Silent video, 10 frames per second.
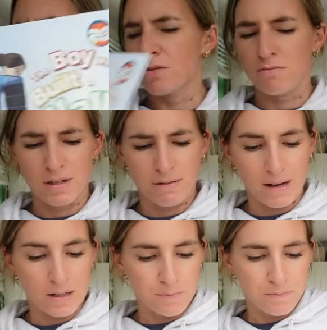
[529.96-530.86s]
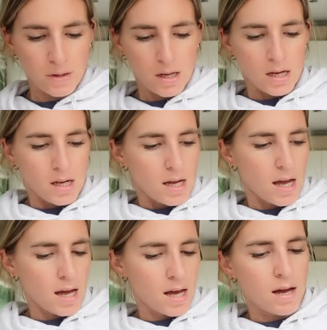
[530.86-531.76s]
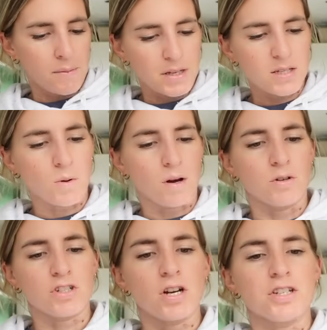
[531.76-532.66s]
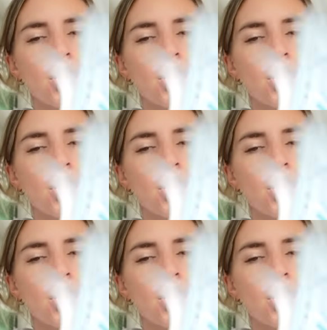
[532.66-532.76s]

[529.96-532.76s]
which is really random. This one, which I